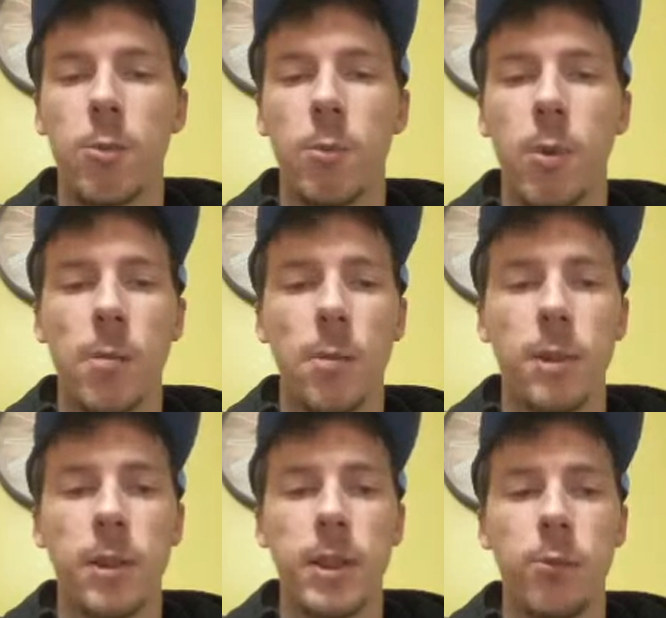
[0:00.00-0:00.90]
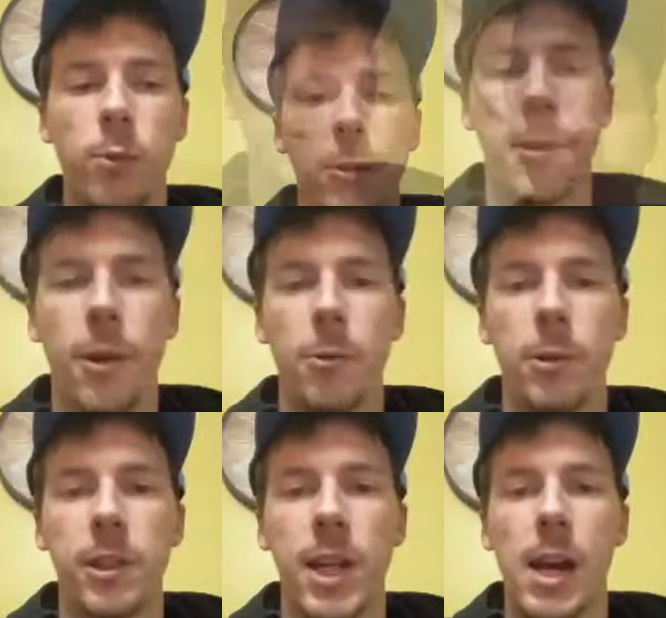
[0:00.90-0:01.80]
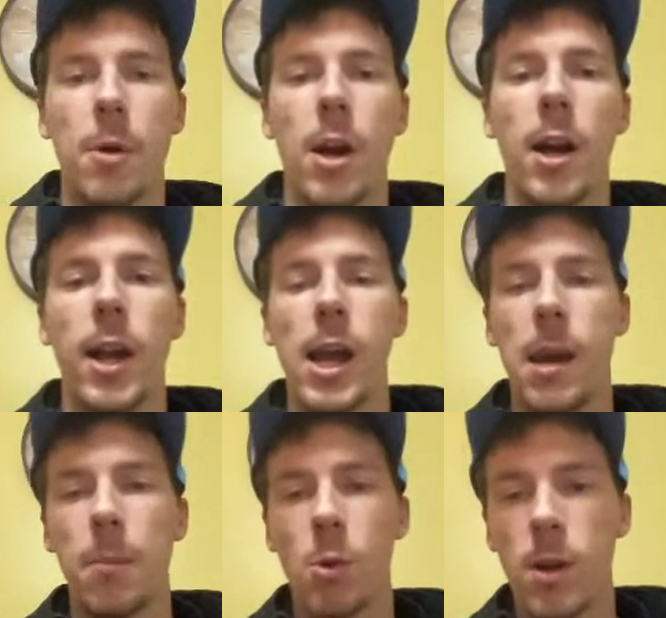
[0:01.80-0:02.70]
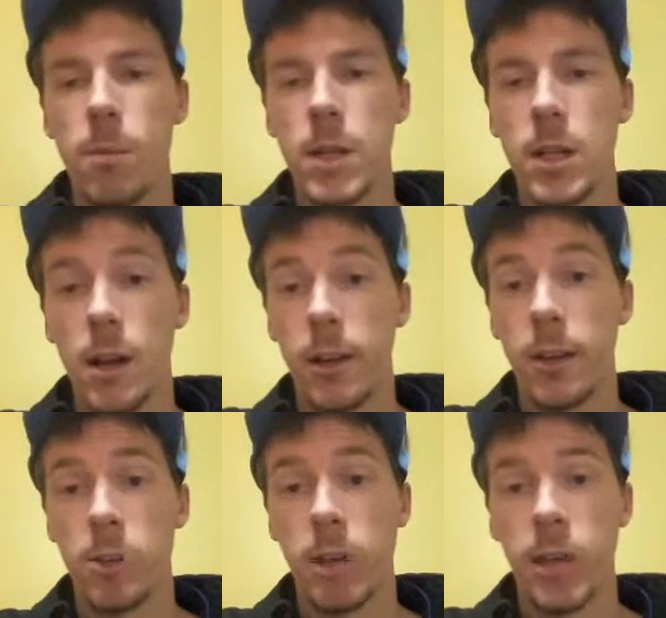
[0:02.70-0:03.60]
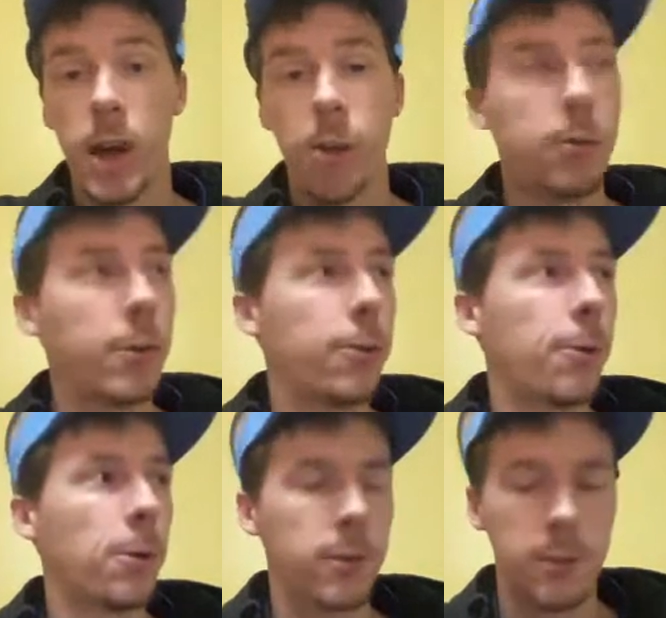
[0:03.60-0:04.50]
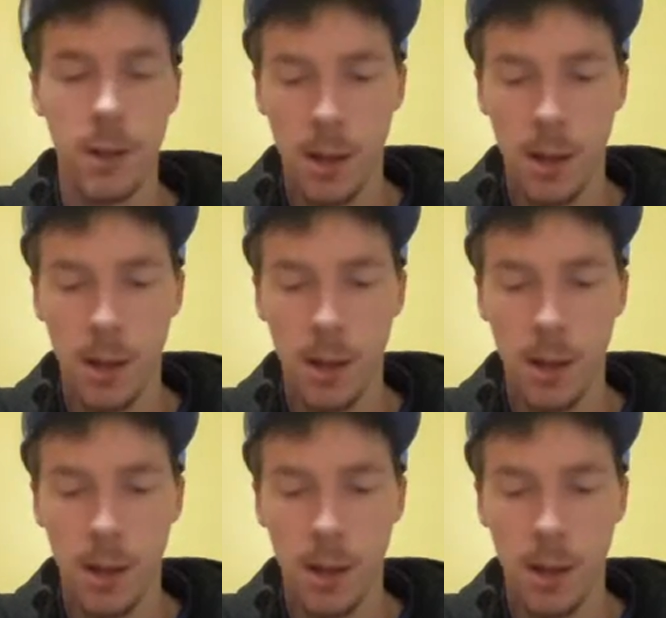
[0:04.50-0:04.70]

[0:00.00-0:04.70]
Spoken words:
We'll probably leave with the camera on. I am going to be checking out of here, folks.